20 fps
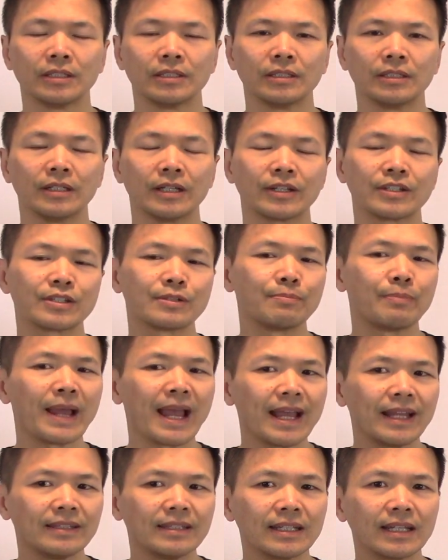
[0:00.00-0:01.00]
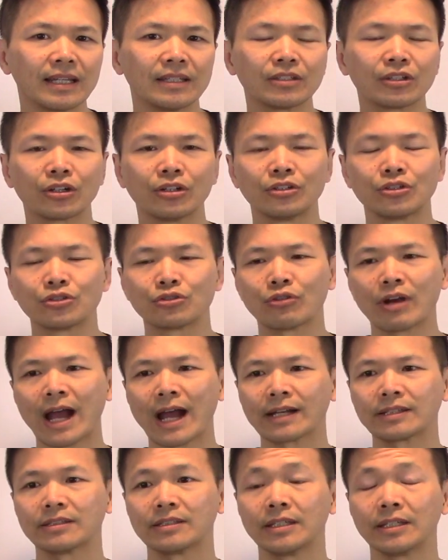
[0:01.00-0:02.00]
expanding and
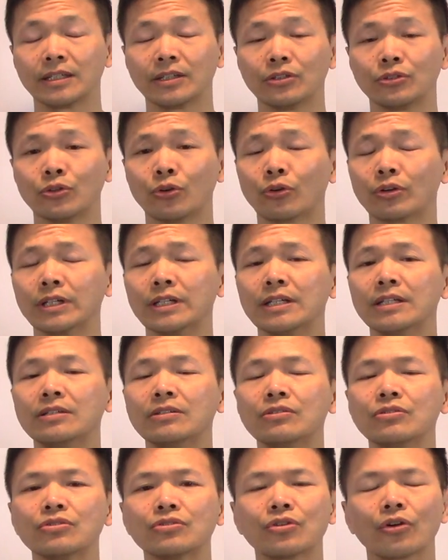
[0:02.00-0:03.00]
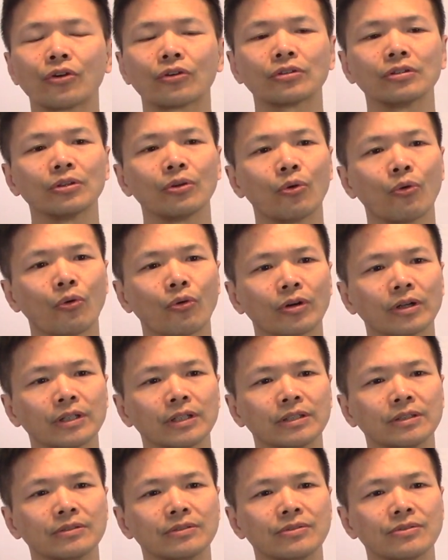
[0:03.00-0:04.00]
contracting your internal
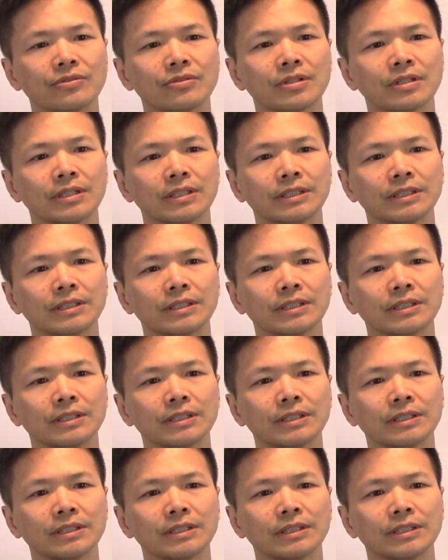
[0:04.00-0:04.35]
organs